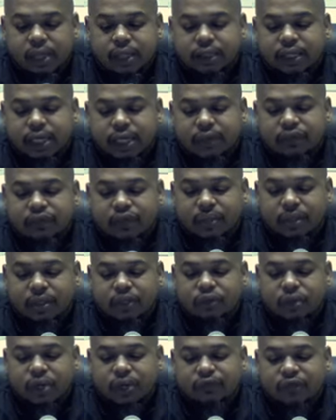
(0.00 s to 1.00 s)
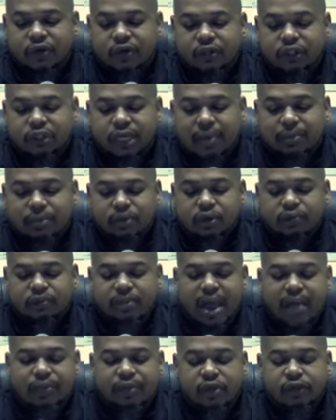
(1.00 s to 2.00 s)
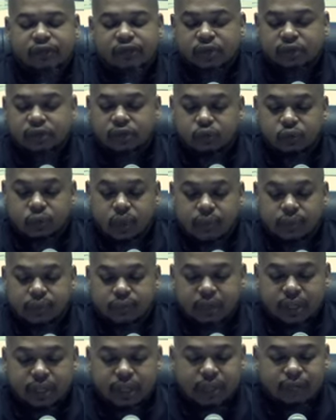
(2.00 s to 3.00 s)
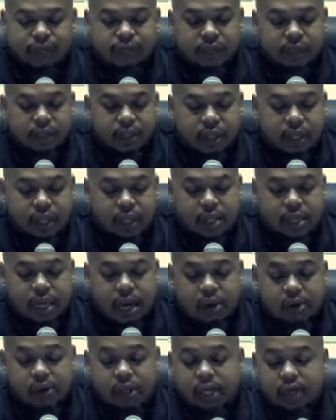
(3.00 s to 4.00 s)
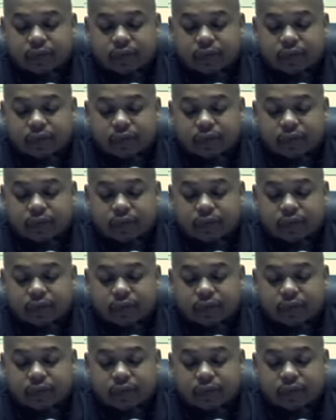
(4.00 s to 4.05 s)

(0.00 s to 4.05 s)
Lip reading: taken from the 21st chapter of Matthew, verses 1 through 11. Our key